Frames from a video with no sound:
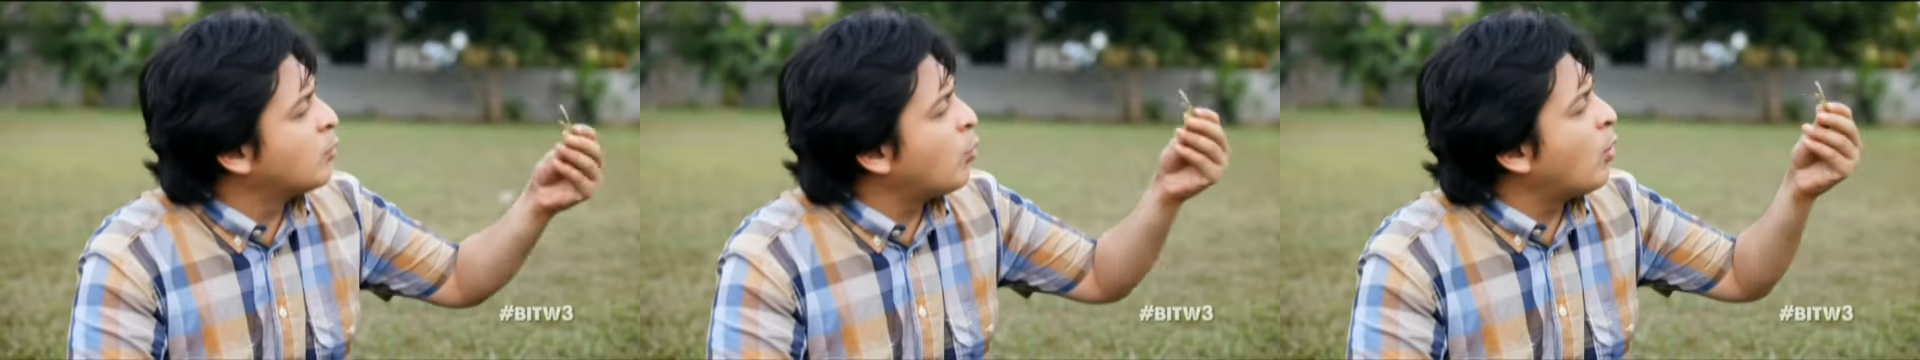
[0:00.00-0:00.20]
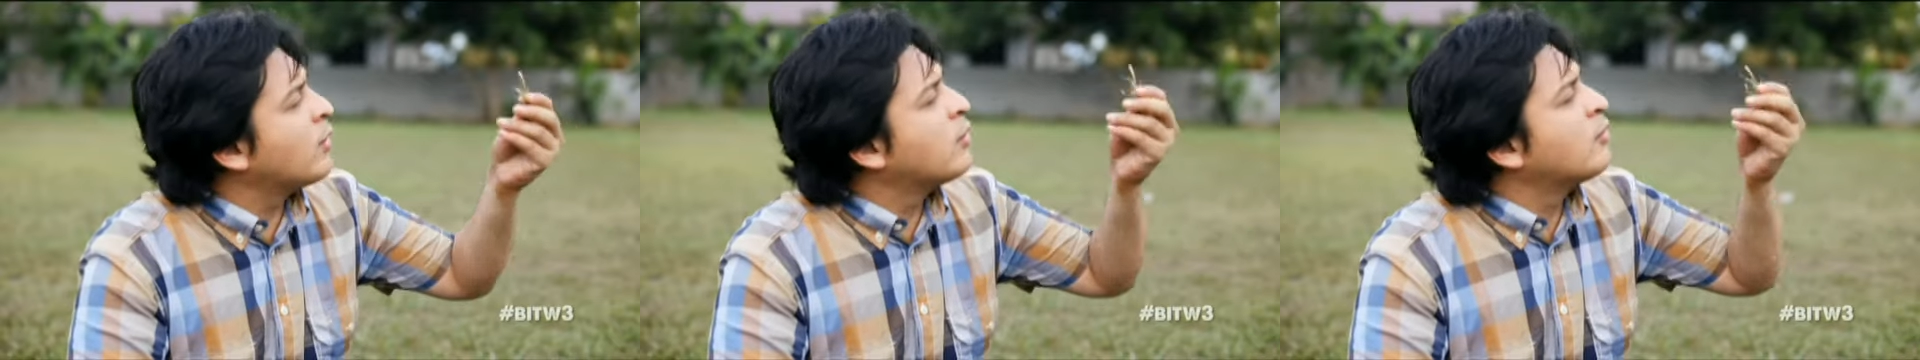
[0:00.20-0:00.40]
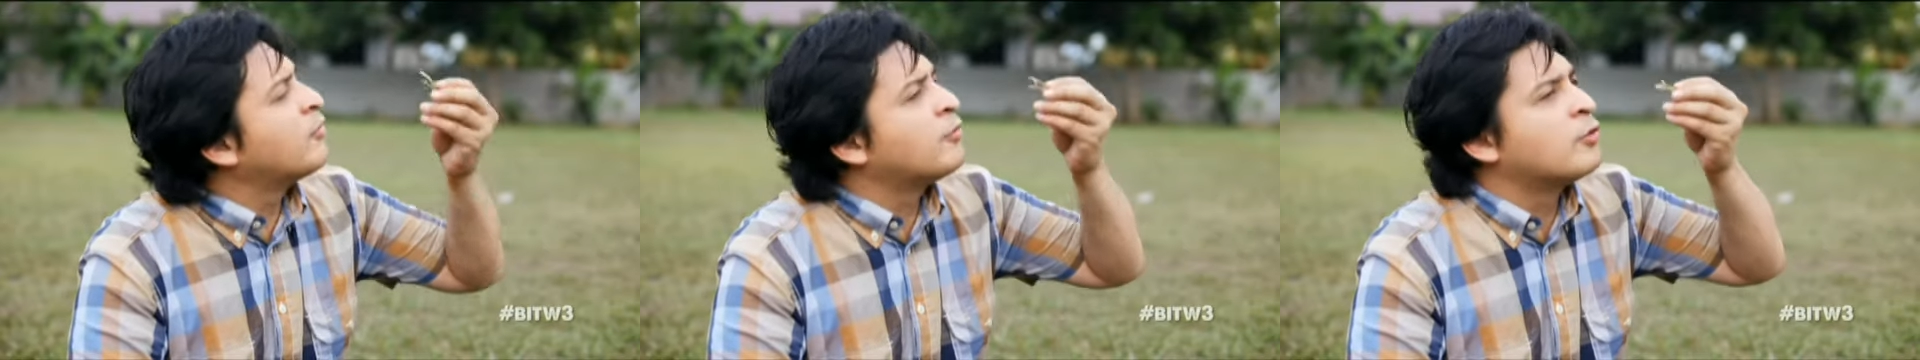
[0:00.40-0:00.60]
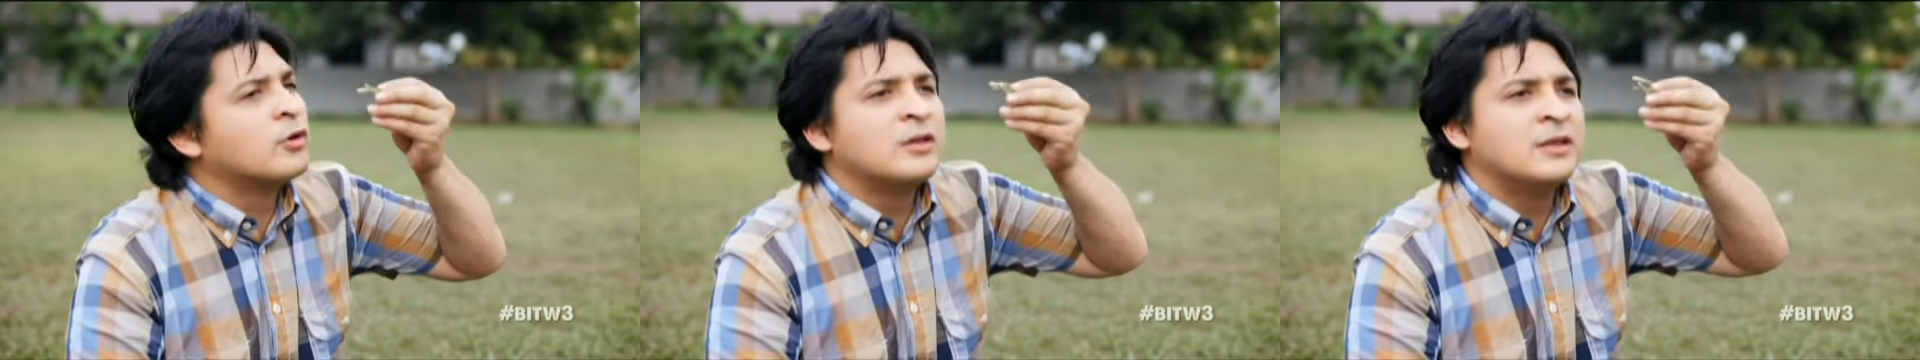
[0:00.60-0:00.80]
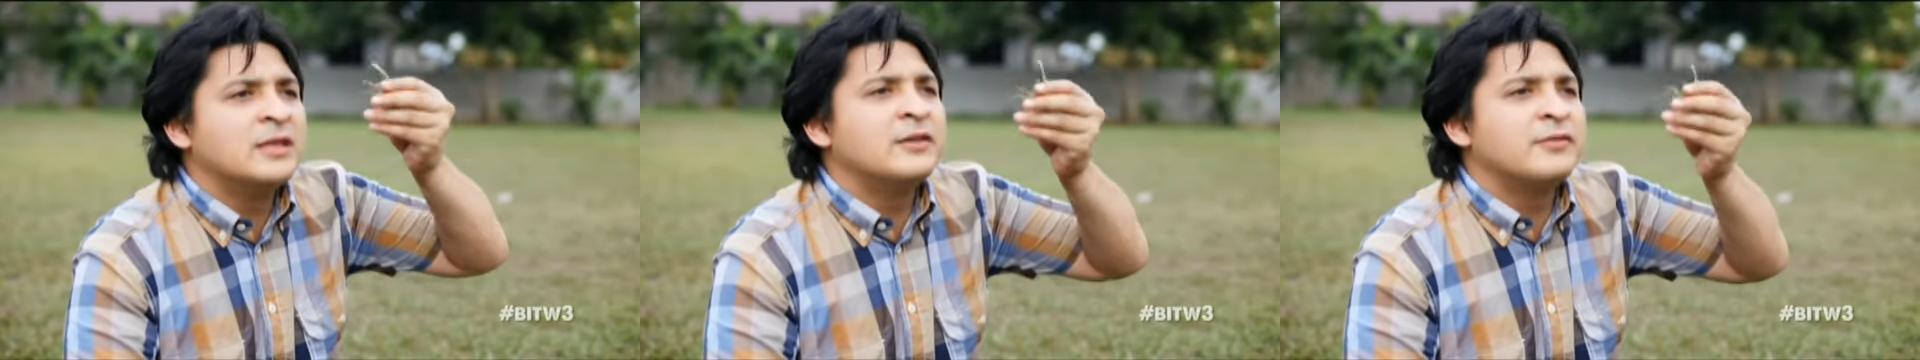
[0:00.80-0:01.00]
wonderful
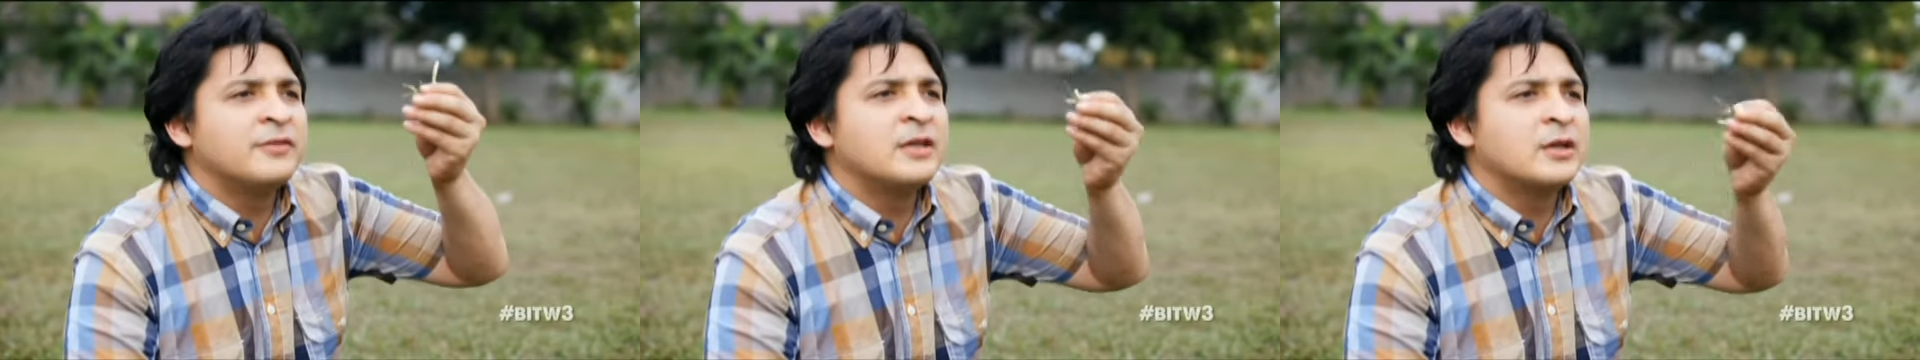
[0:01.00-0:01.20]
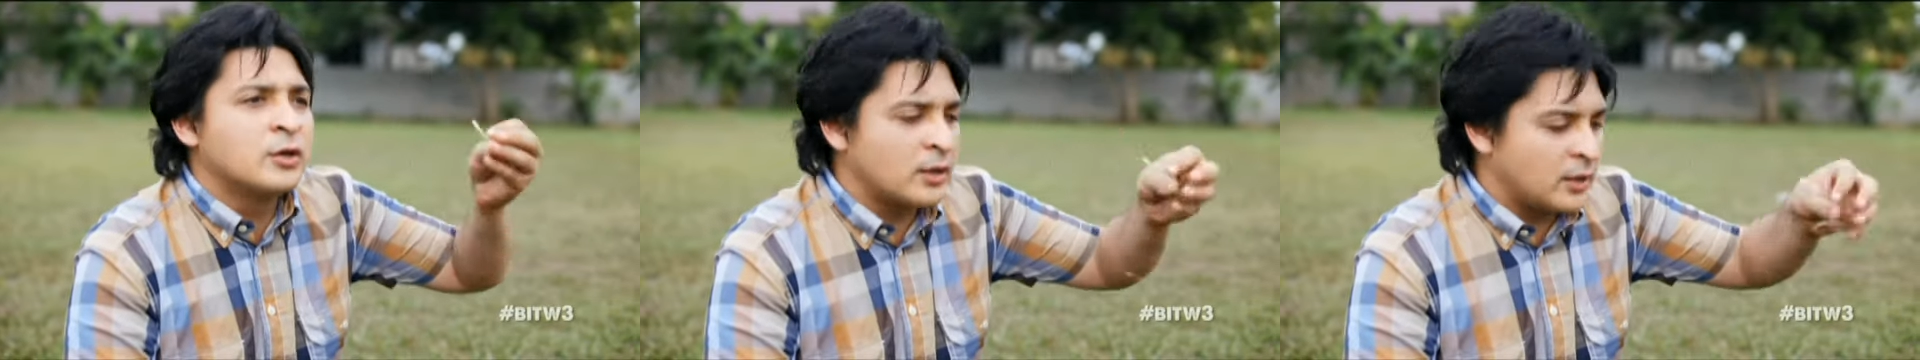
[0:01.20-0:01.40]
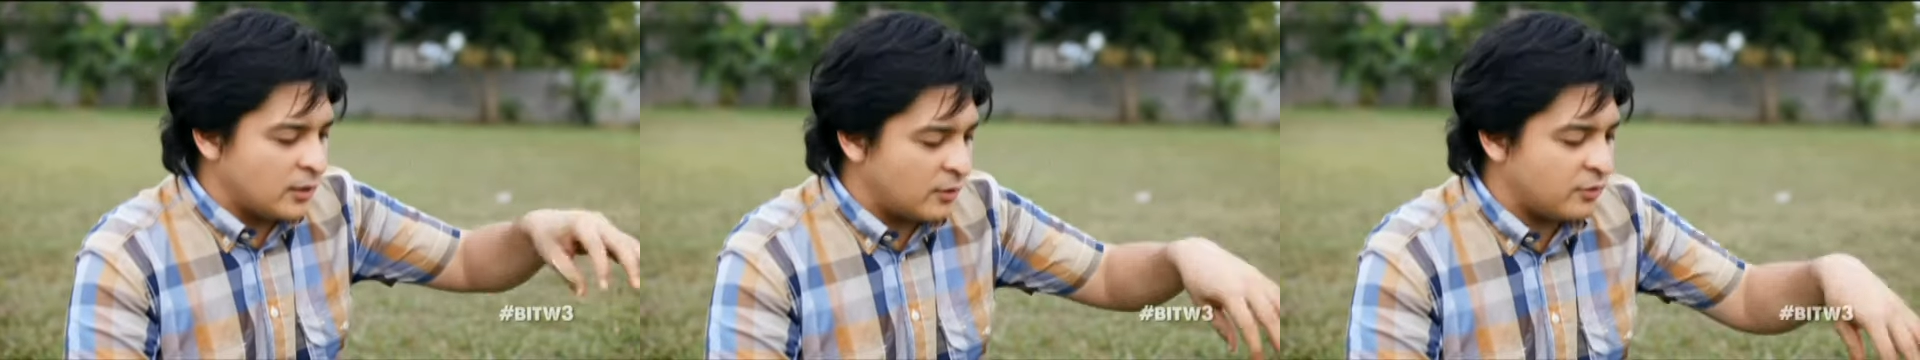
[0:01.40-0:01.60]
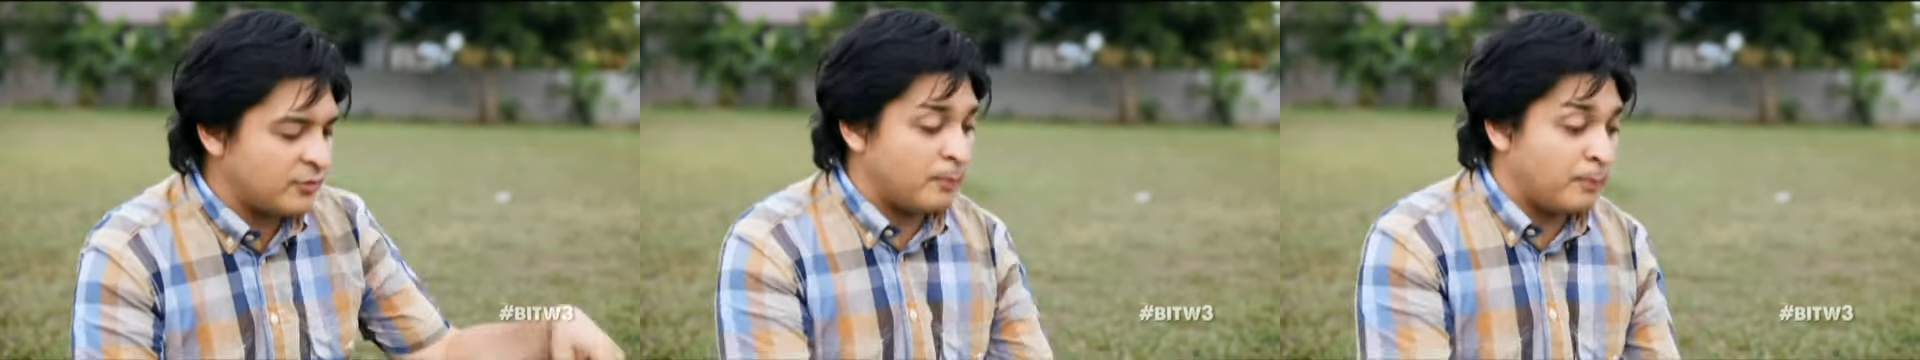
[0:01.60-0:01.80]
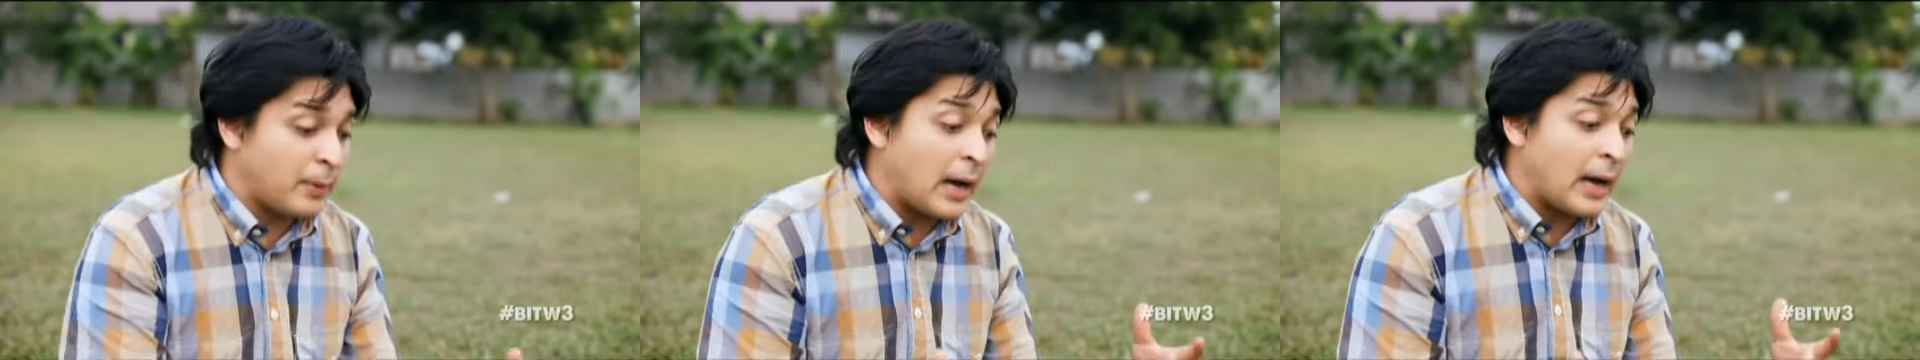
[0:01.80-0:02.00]
leafy goodness.
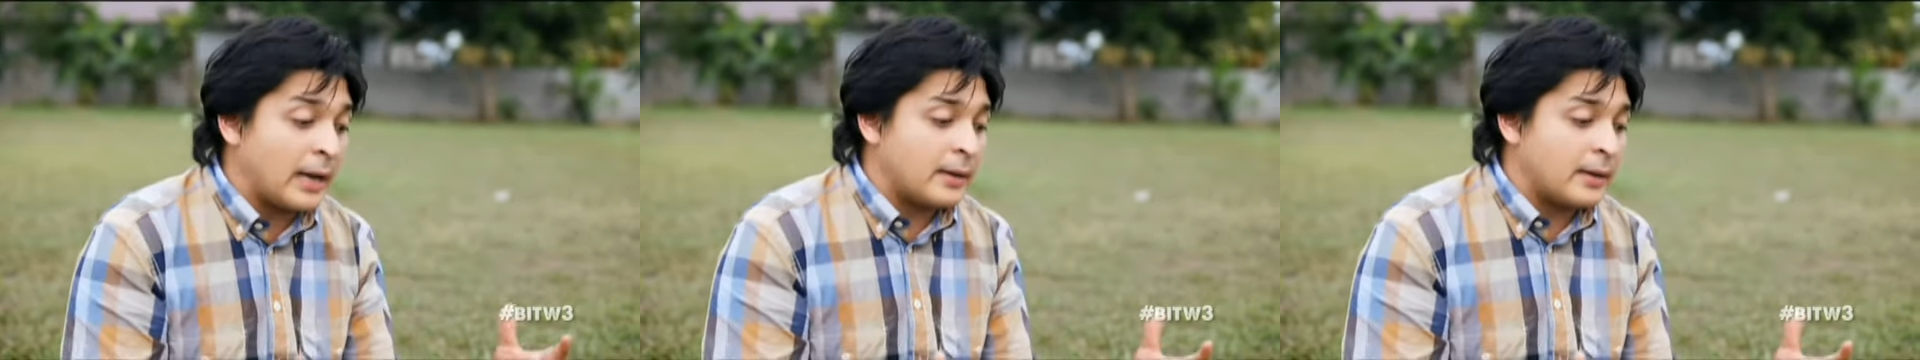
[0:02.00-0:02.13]
But